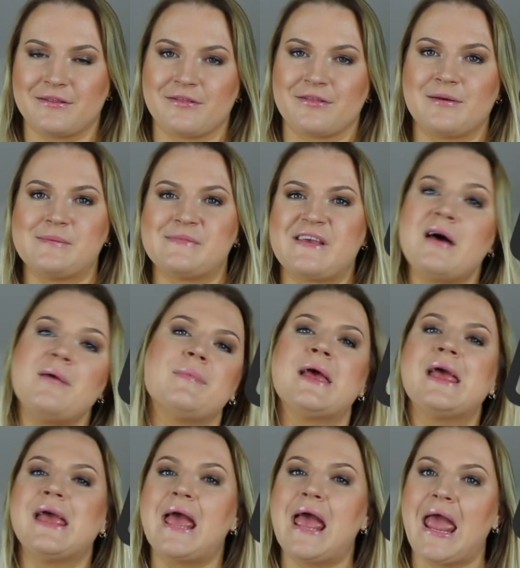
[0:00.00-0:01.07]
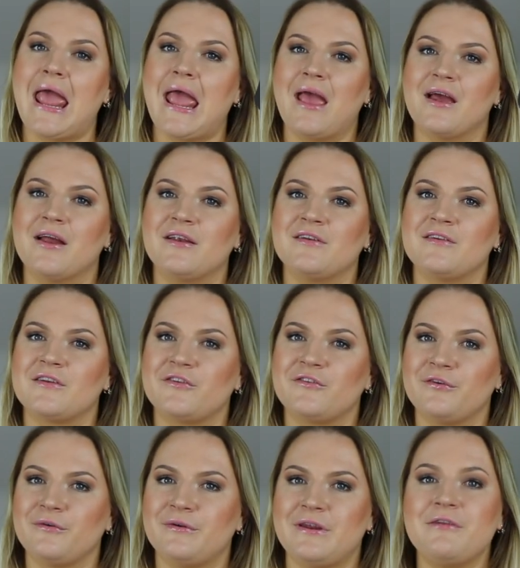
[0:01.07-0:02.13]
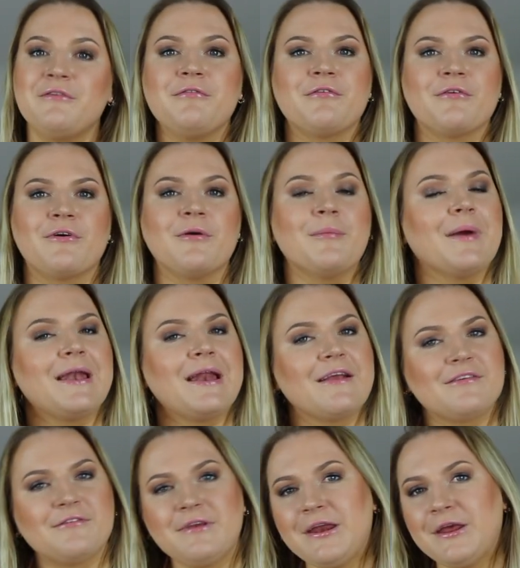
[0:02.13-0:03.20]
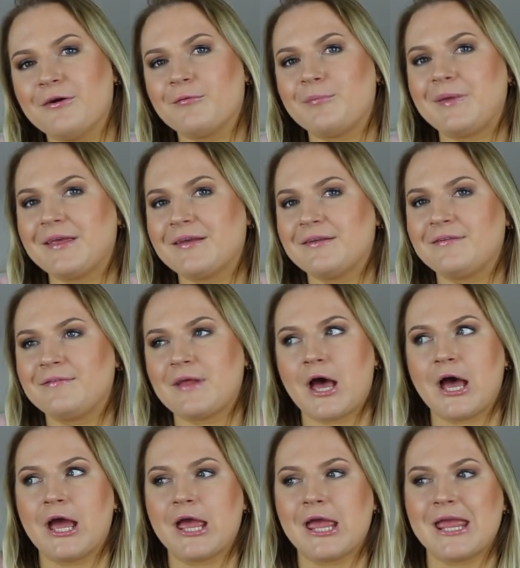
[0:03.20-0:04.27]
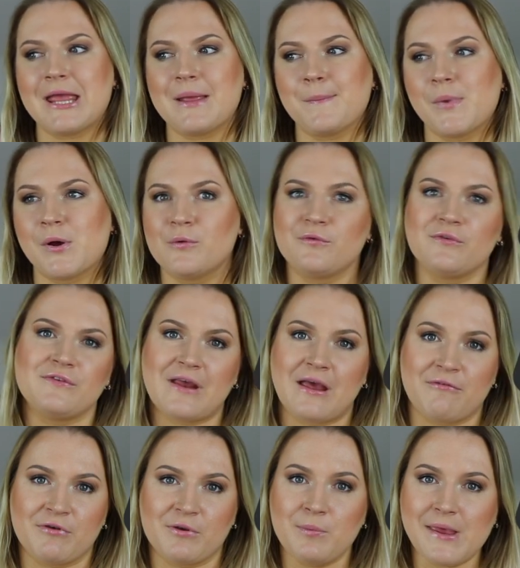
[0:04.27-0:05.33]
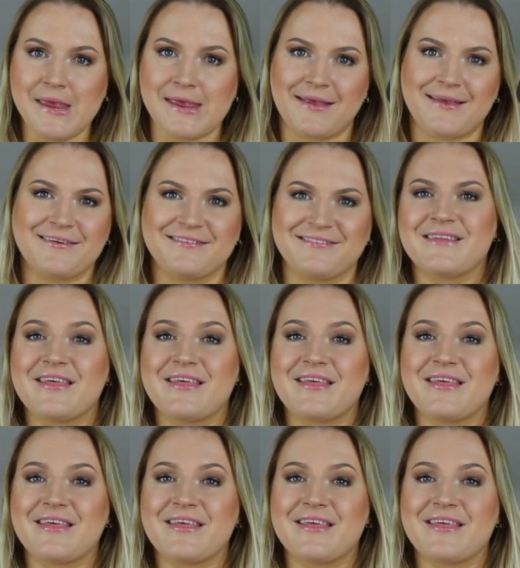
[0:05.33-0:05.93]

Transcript: the thumbs up and tune in for my next video, because I post every week.